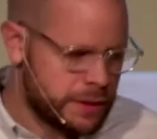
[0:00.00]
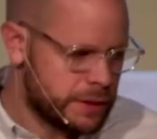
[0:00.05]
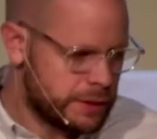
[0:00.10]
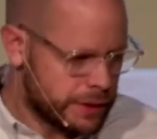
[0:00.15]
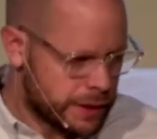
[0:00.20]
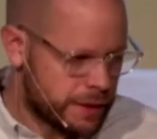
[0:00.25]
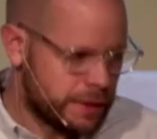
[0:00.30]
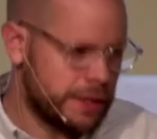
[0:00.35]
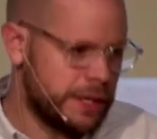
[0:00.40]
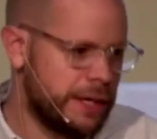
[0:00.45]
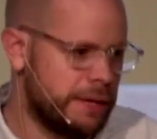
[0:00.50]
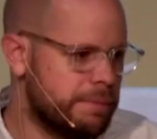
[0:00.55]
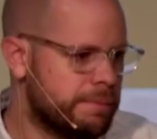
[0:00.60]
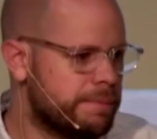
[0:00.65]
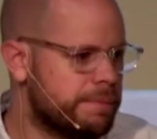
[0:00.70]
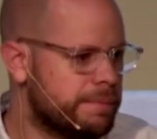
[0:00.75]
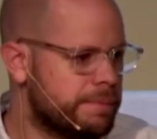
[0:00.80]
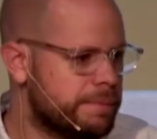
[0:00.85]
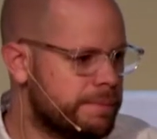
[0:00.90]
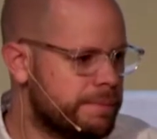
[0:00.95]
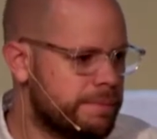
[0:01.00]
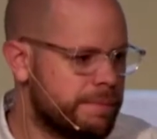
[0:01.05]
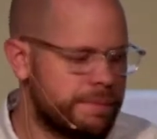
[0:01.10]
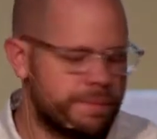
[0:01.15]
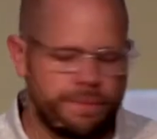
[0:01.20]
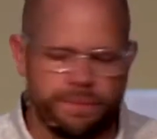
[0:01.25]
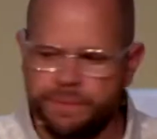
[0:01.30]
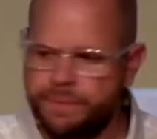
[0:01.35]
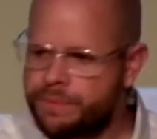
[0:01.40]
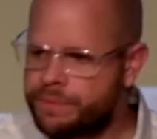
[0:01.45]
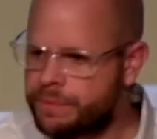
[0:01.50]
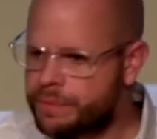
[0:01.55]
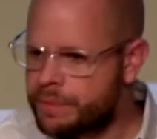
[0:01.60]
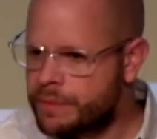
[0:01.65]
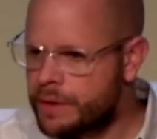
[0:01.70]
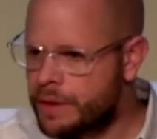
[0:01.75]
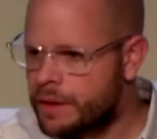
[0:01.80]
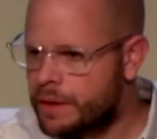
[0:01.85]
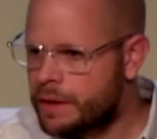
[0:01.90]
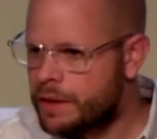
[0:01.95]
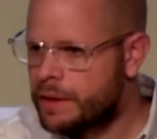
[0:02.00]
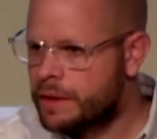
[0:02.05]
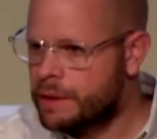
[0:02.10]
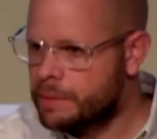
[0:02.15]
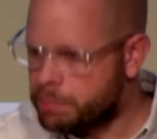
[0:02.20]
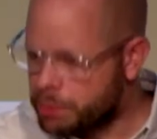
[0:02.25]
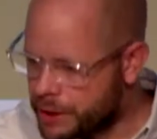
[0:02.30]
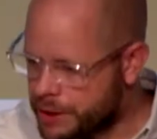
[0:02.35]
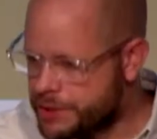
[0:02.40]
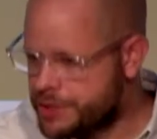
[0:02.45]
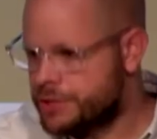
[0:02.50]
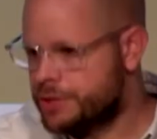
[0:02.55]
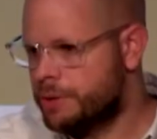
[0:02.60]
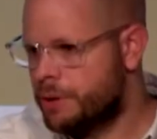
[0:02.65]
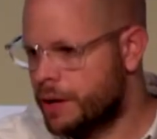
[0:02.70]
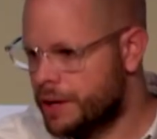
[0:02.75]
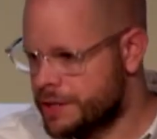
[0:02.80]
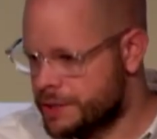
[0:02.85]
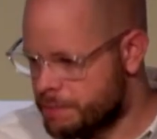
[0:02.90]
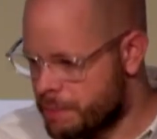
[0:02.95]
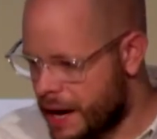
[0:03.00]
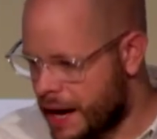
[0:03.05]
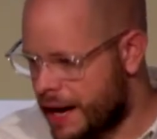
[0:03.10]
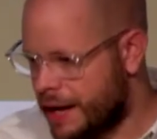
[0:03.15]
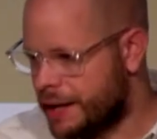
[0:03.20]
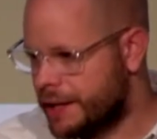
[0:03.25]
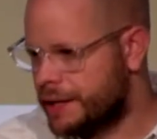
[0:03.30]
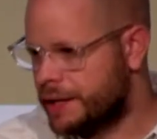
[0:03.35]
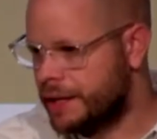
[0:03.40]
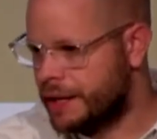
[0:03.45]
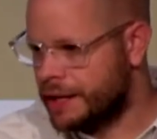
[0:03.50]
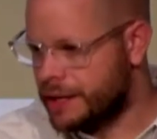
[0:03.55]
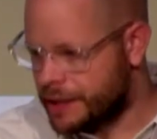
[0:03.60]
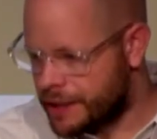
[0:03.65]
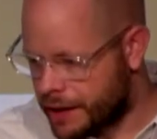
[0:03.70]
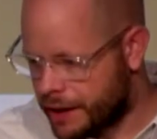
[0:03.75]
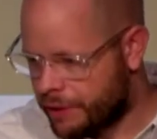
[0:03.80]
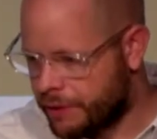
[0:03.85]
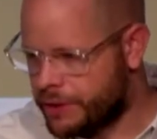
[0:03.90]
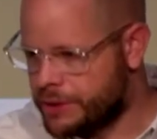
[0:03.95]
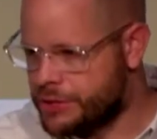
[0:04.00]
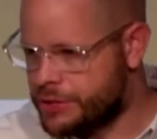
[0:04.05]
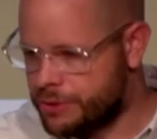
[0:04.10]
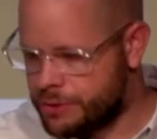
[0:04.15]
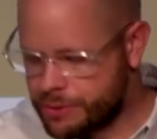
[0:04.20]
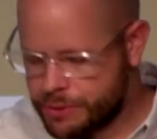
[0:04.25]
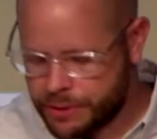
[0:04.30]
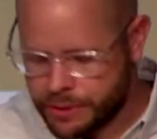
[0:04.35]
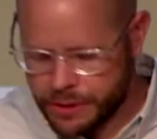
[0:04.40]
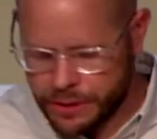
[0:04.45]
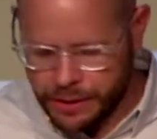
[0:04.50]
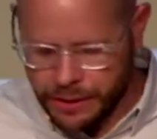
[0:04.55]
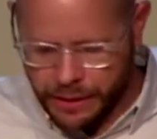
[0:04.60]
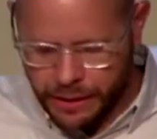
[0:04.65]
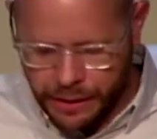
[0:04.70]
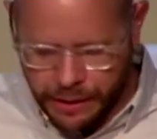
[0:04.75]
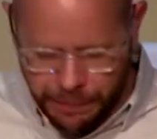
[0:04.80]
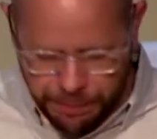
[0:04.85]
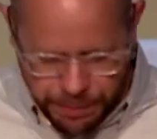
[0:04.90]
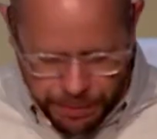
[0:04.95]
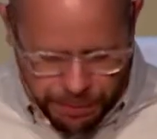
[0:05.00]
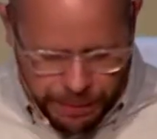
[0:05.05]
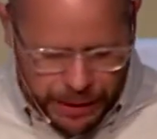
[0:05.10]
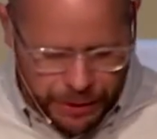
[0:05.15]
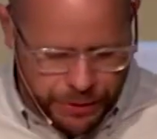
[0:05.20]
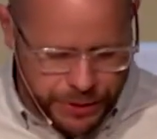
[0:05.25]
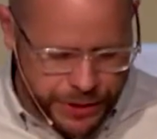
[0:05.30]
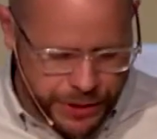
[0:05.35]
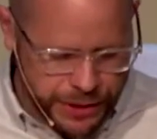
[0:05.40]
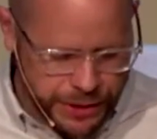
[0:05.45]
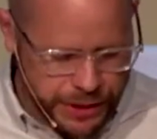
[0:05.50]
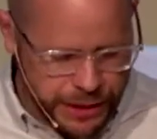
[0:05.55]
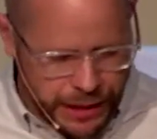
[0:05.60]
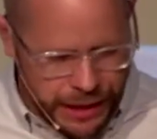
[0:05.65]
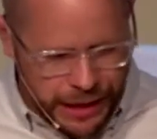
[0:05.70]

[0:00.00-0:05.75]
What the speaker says: Literally, he placed you on his back and he carried you up the mountain.